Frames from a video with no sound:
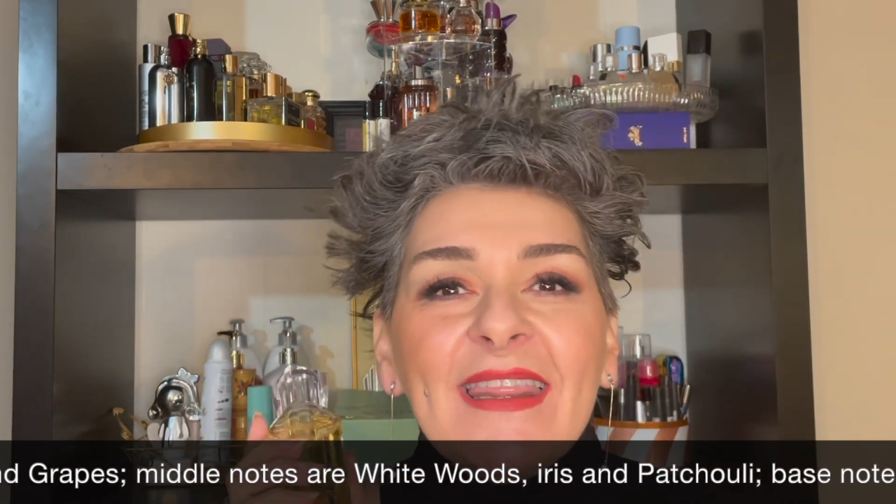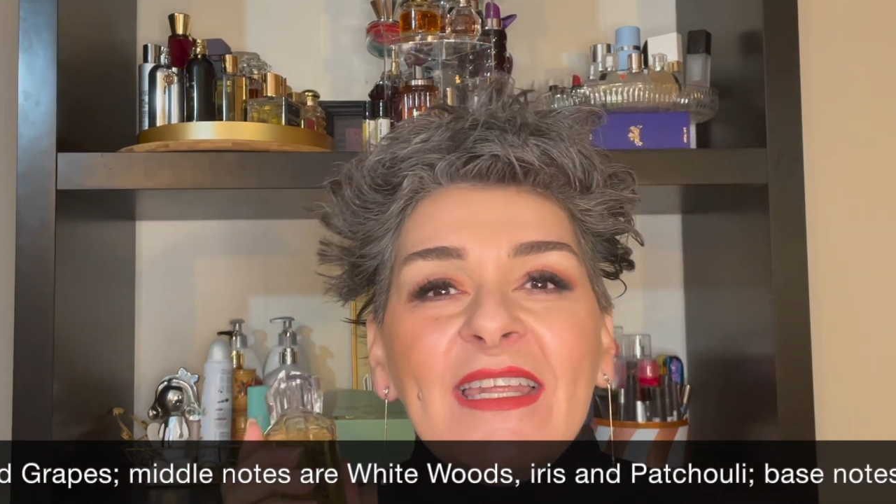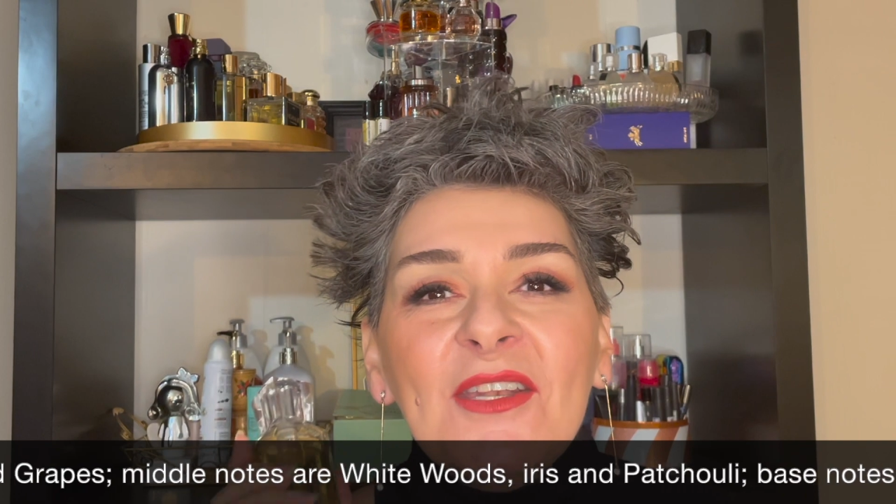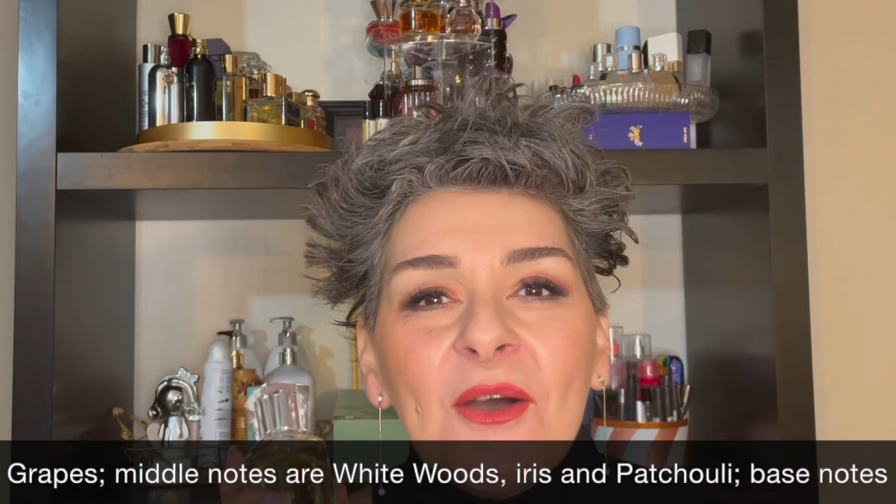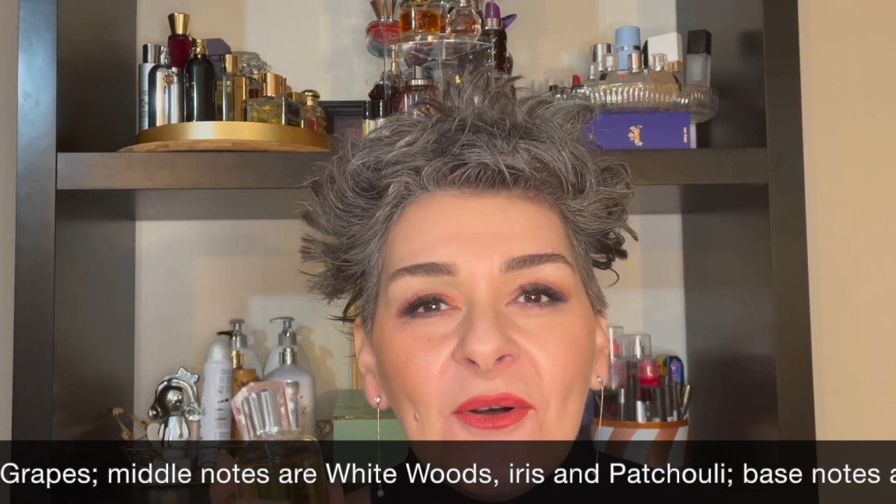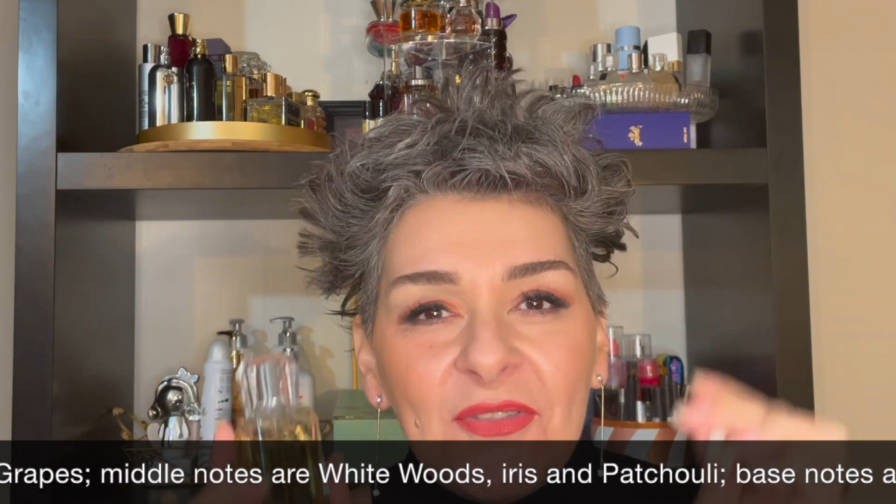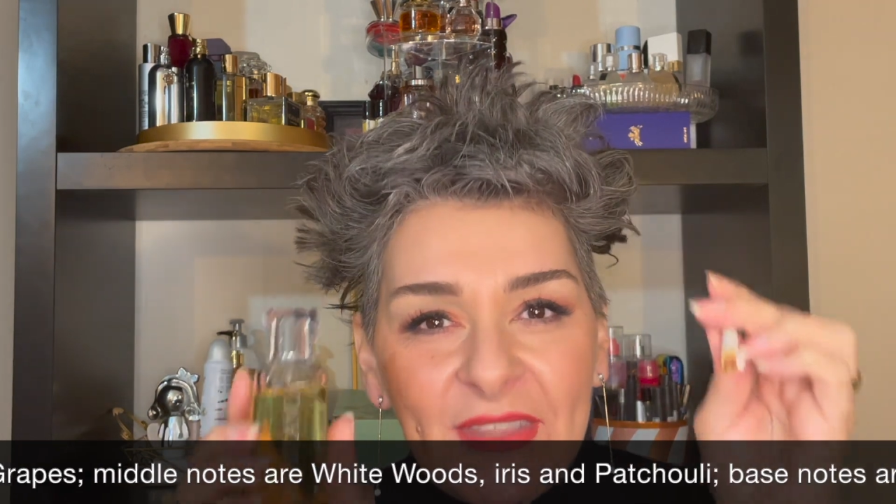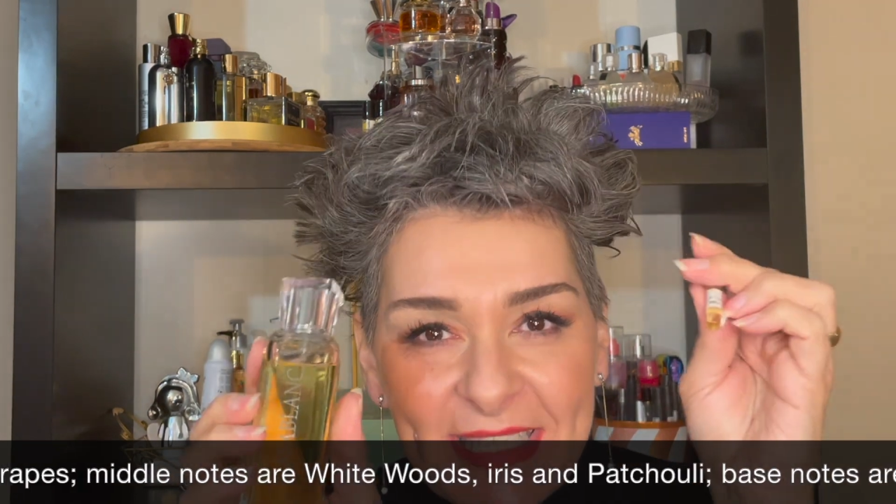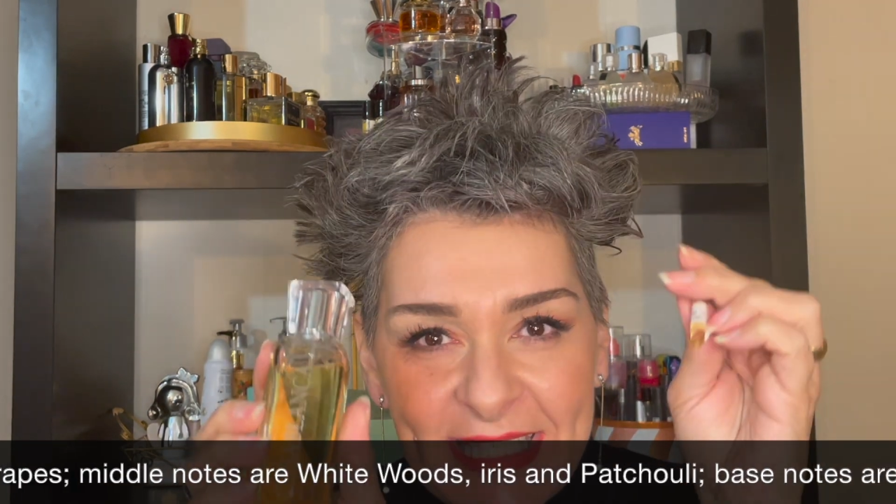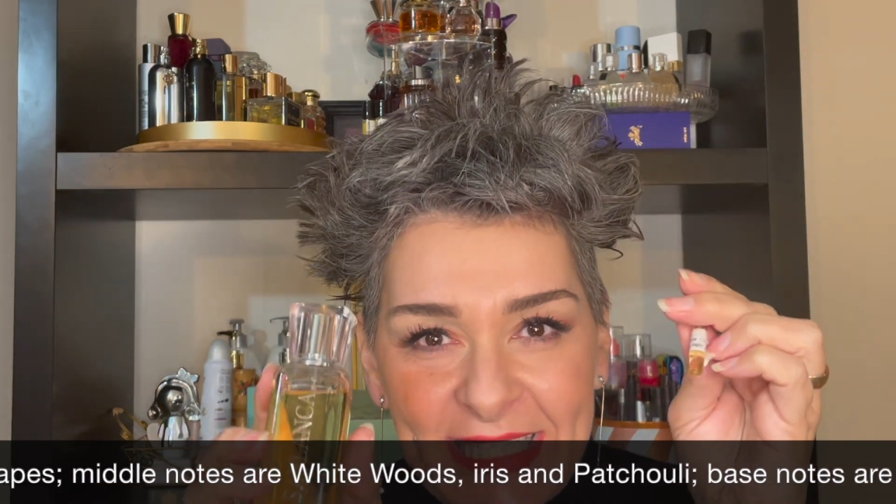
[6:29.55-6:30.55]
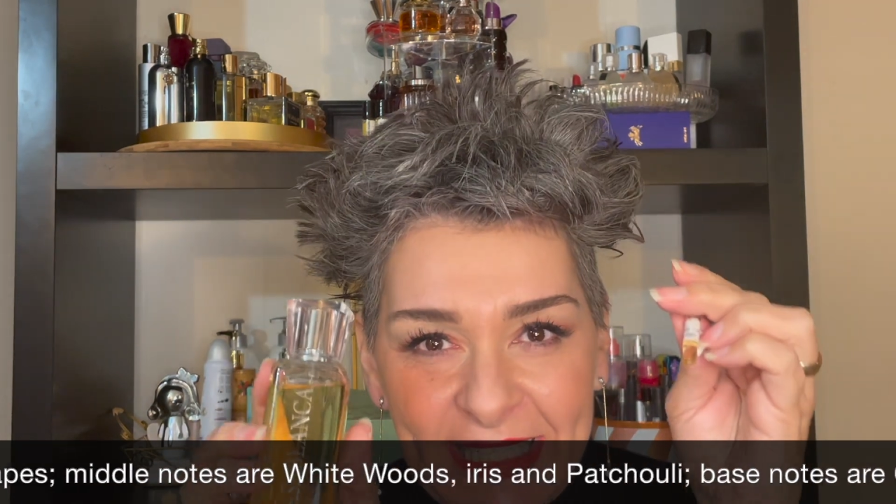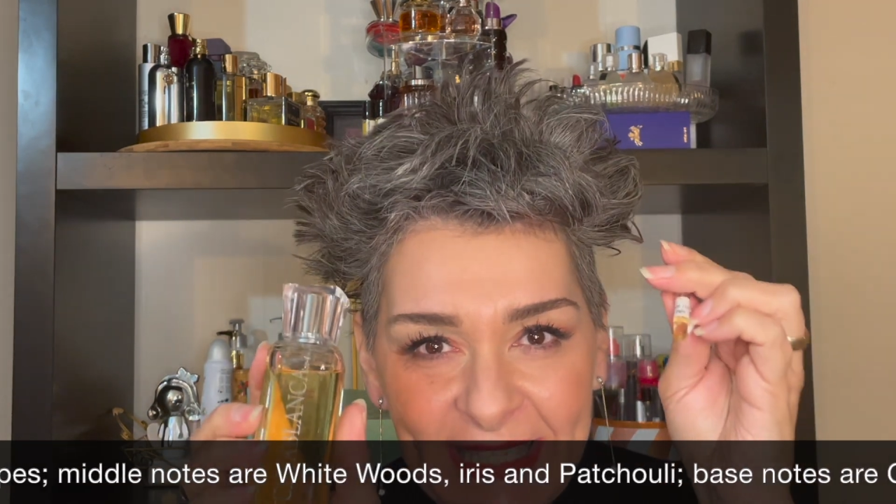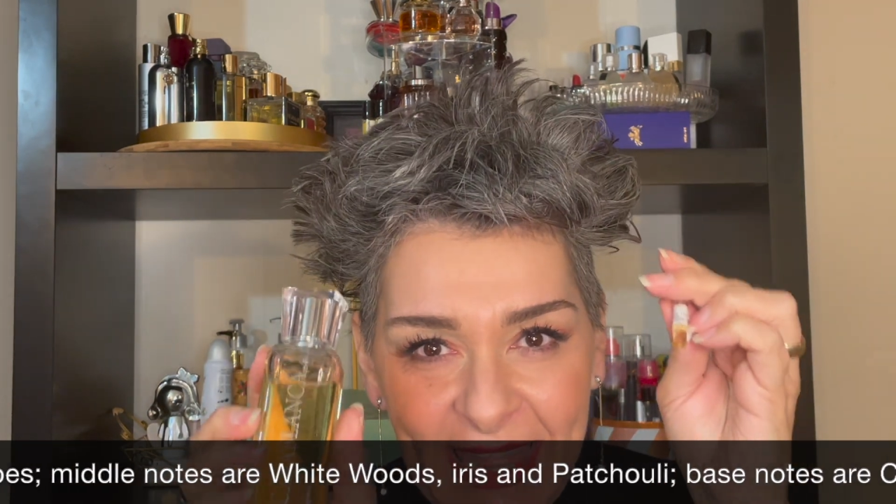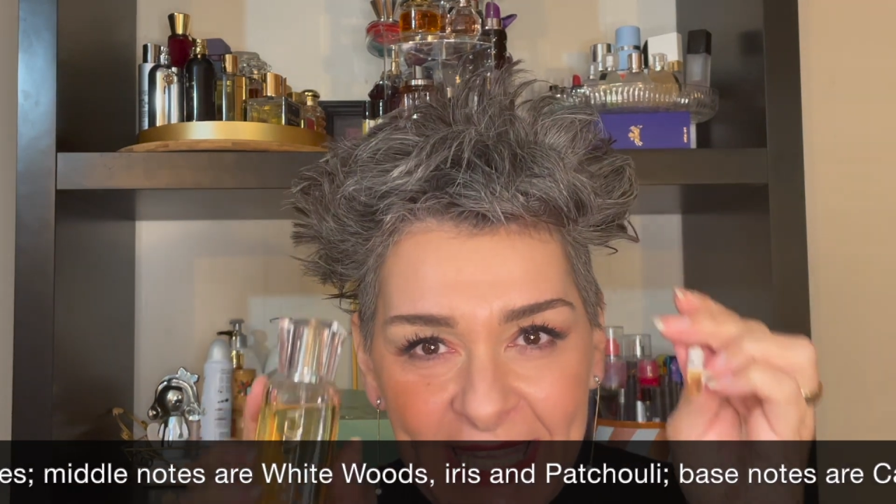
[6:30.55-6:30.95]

The note that's in